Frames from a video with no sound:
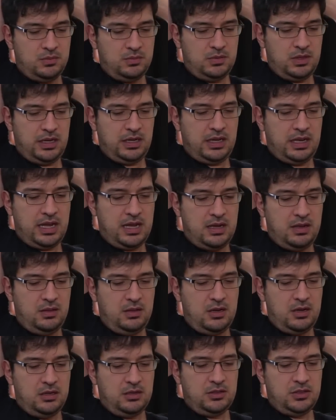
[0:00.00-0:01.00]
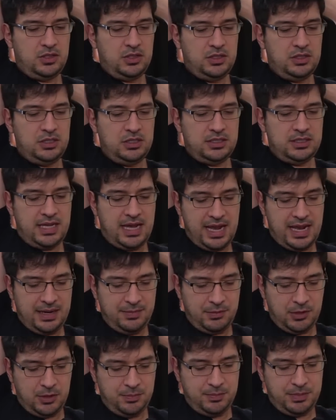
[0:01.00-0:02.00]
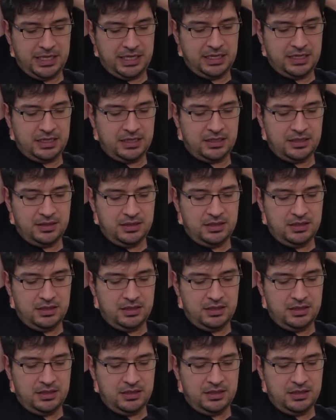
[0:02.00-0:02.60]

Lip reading: Like, how long should your timer be